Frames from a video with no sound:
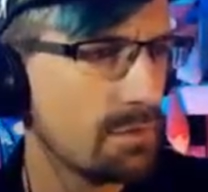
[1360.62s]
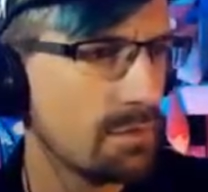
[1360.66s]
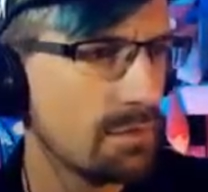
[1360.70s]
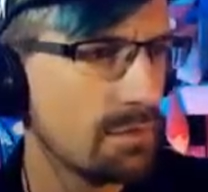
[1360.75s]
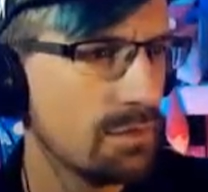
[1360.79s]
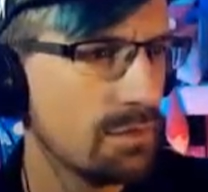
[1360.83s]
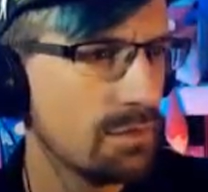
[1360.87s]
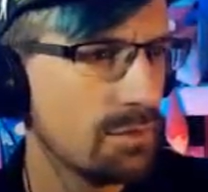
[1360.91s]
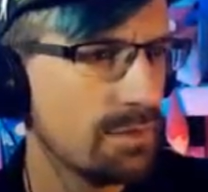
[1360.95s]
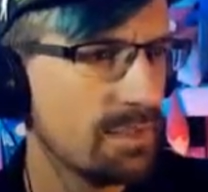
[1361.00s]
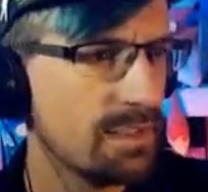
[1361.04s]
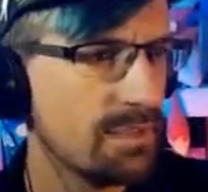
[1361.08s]

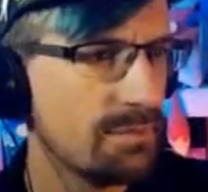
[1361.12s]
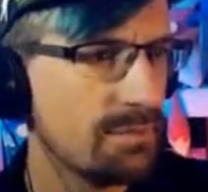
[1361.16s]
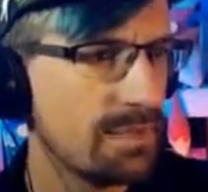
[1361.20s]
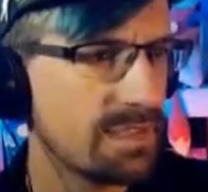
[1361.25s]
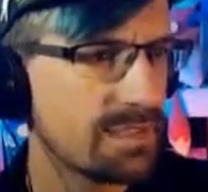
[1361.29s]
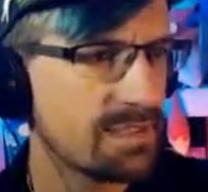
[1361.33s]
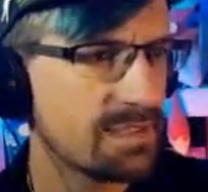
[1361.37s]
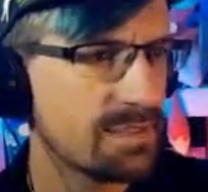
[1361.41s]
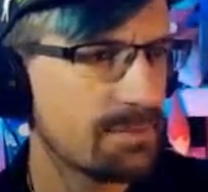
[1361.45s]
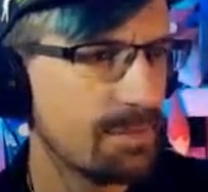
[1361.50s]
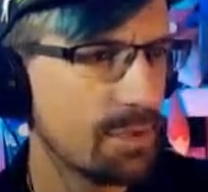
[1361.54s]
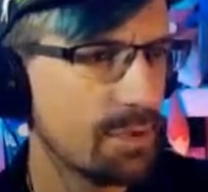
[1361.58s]
Are we heading
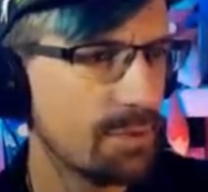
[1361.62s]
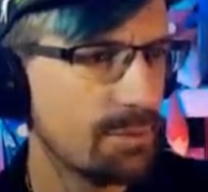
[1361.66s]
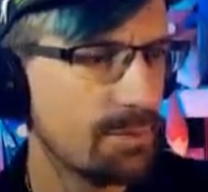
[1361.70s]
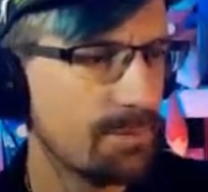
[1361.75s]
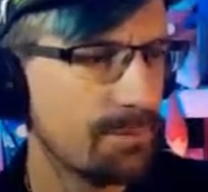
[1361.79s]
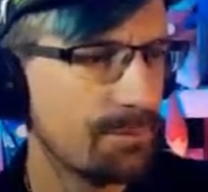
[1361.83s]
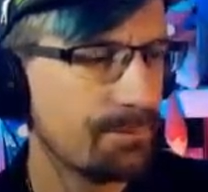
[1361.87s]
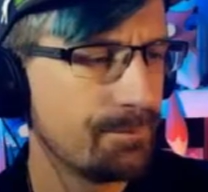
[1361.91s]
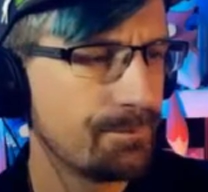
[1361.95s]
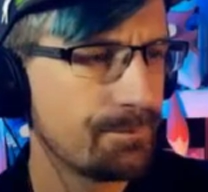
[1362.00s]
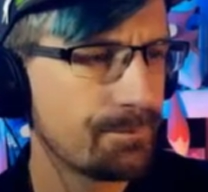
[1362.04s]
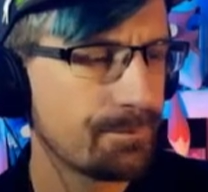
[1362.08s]
back to the boat?
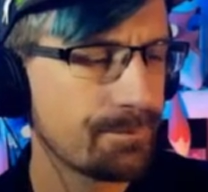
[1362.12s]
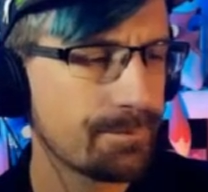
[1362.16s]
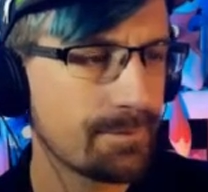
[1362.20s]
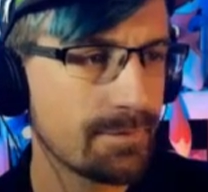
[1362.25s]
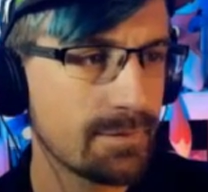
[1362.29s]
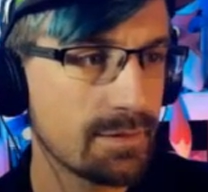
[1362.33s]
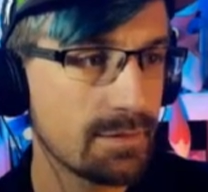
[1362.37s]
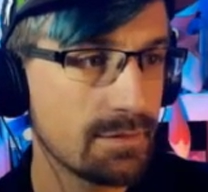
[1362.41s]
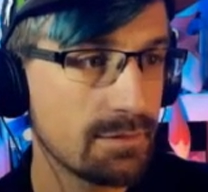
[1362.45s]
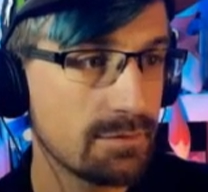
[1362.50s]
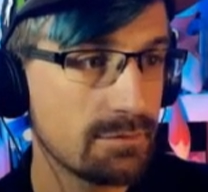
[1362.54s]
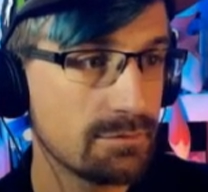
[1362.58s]

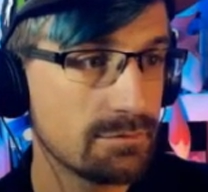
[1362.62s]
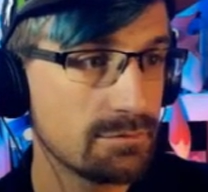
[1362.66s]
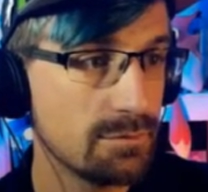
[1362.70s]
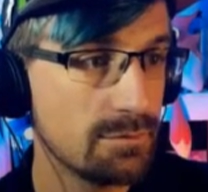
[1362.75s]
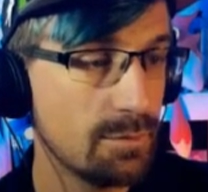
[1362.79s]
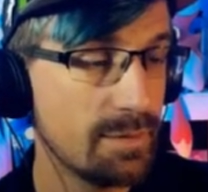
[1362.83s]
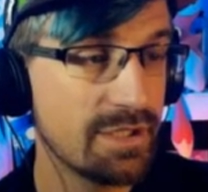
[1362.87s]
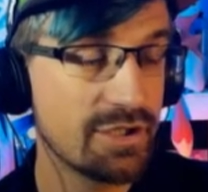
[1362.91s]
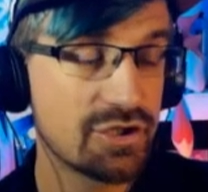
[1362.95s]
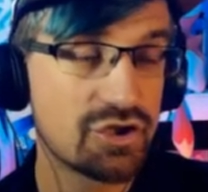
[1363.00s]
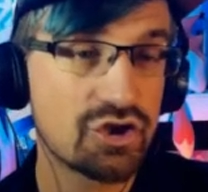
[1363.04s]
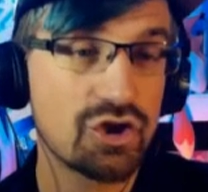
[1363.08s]
Are
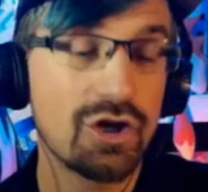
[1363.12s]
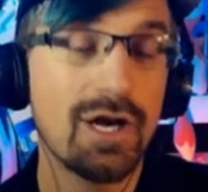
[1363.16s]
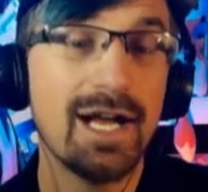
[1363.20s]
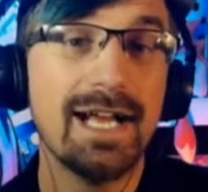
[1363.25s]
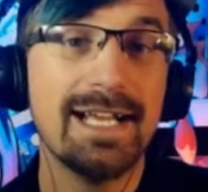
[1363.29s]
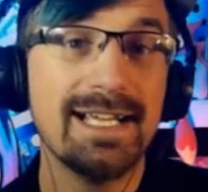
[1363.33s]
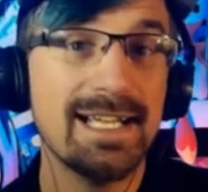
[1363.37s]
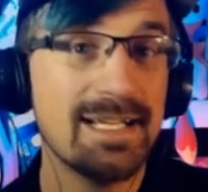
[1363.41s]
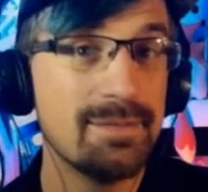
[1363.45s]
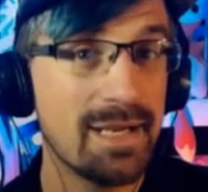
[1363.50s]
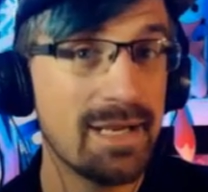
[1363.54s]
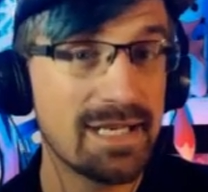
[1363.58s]
we going to try
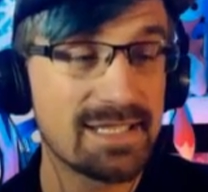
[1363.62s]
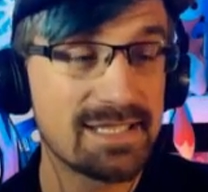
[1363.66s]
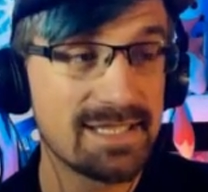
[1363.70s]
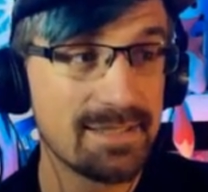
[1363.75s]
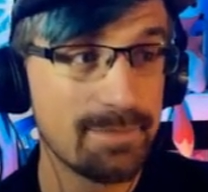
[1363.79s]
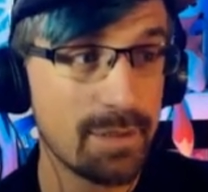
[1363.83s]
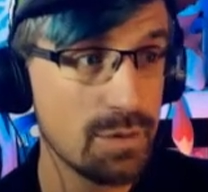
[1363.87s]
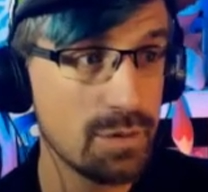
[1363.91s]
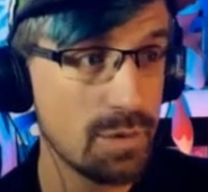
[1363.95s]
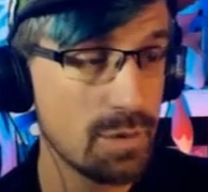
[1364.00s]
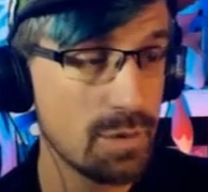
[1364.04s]
and head back to the boat?